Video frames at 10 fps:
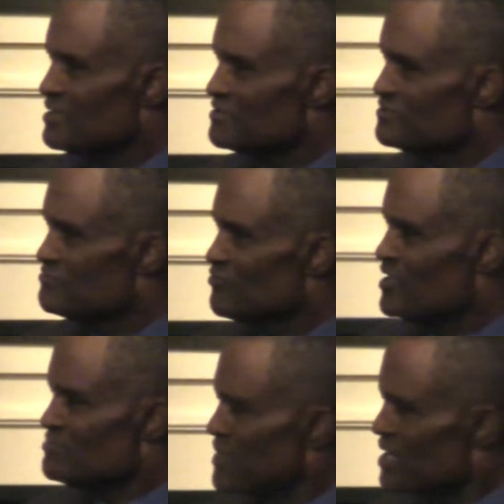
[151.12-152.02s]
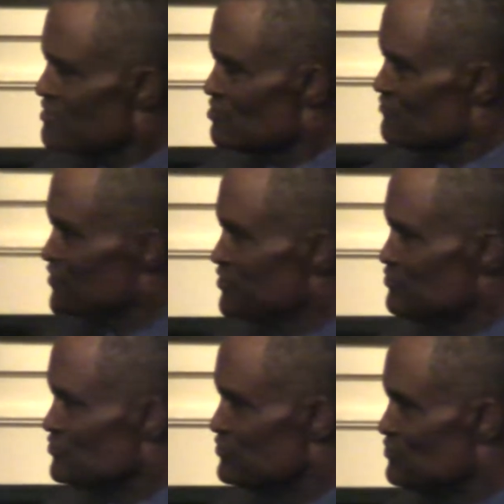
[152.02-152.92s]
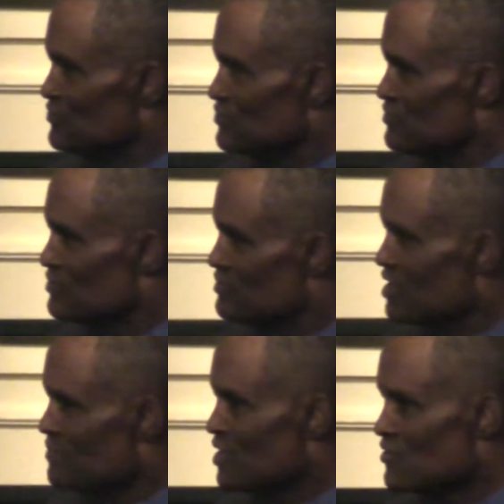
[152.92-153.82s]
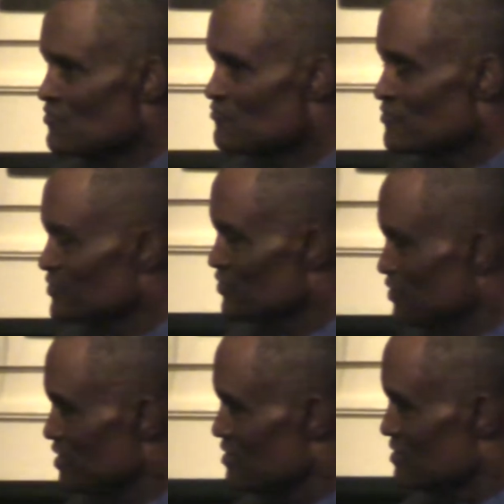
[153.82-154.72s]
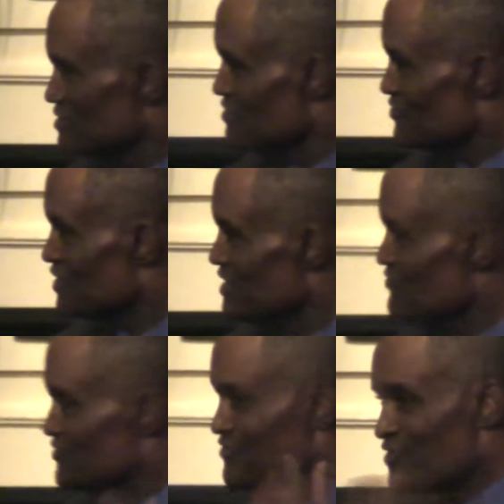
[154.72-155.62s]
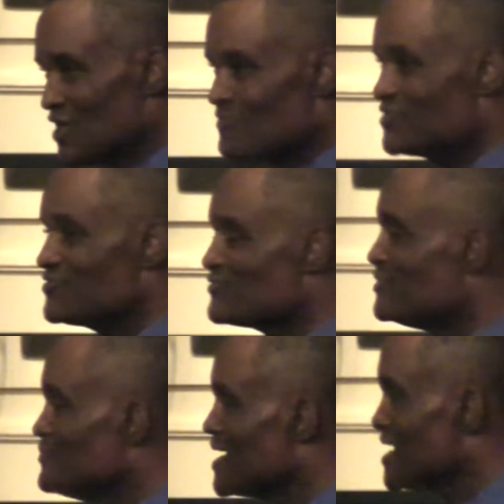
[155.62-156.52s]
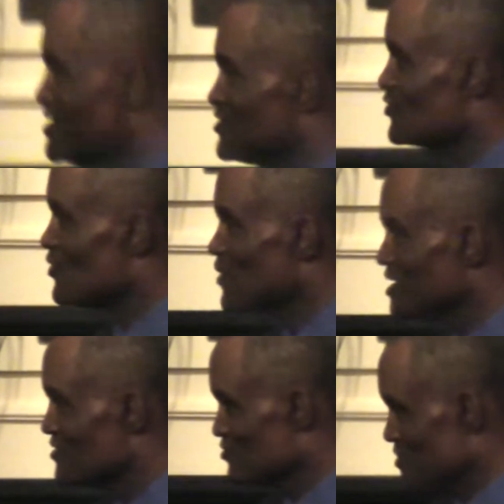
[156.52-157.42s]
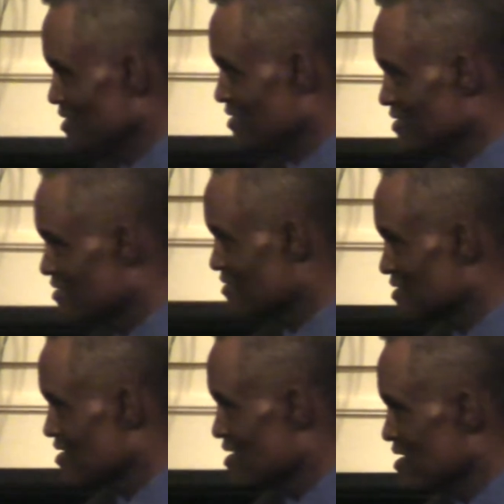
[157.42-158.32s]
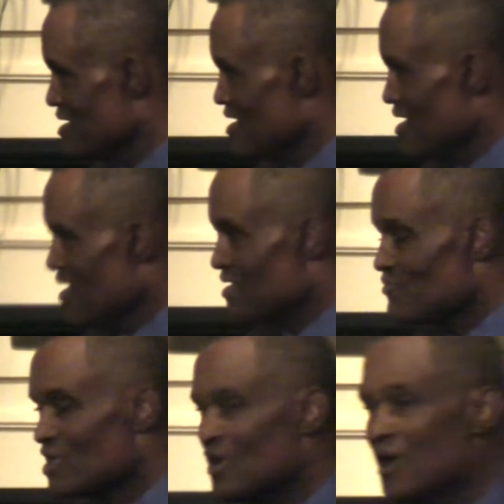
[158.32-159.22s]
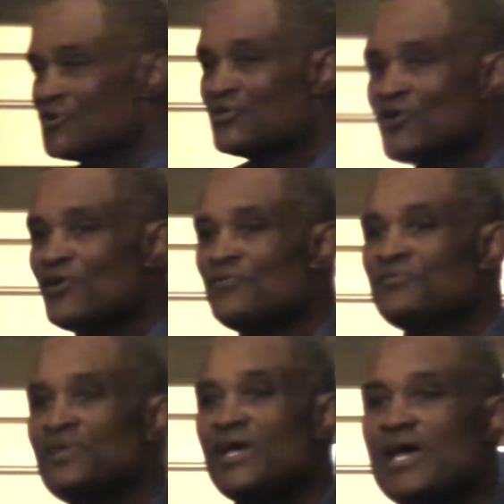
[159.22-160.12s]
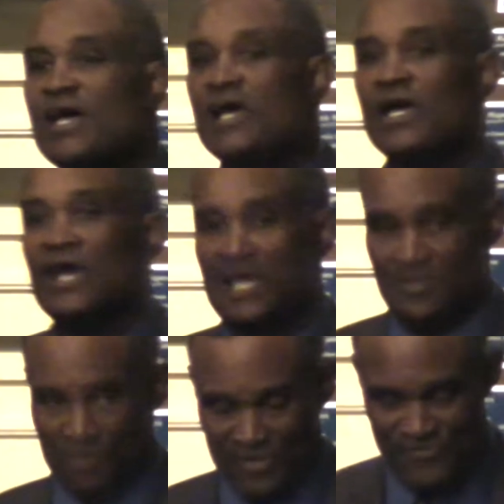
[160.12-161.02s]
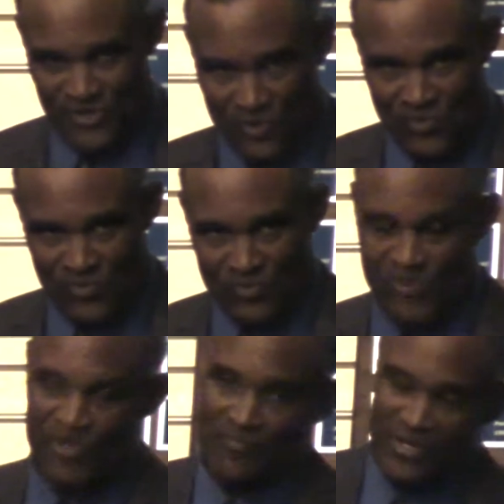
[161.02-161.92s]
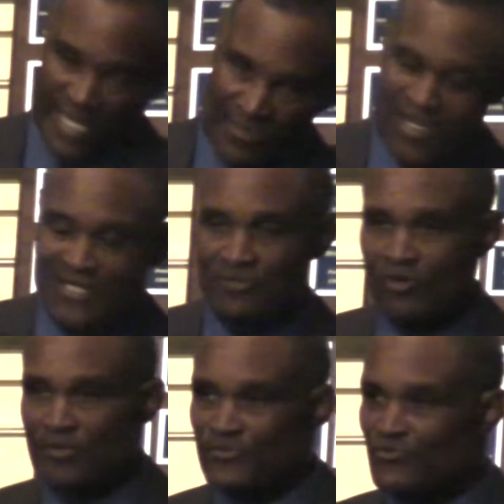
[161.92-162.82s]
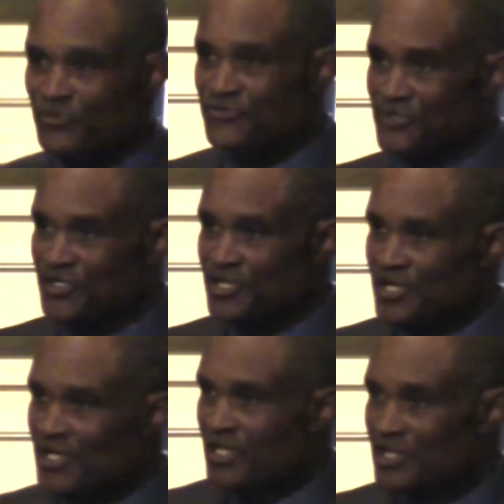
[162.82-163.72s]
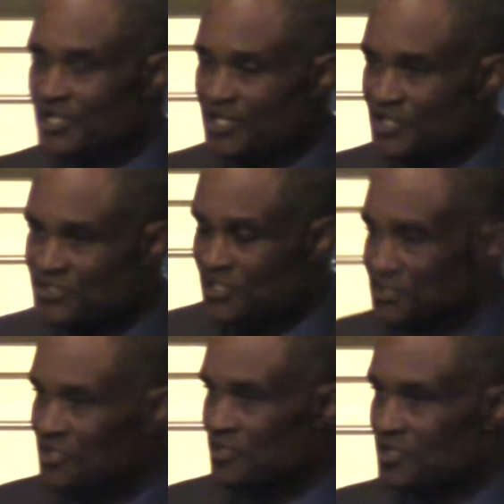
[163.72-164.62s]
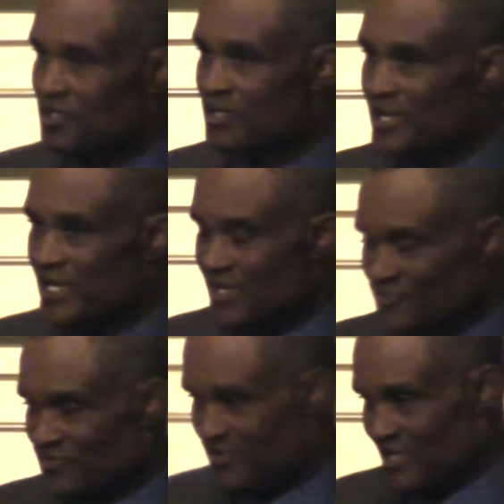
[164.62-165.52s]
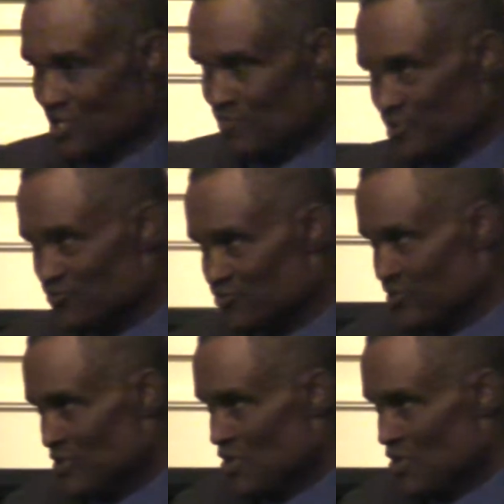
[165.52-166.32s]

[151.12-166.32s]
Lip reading: is waiting by the door for you to come home from duty? So he was determined to be by that door, waiting on me. And when Carl turned 8 months old, we came back to Corpus Christi. And he attended Evans Elementary.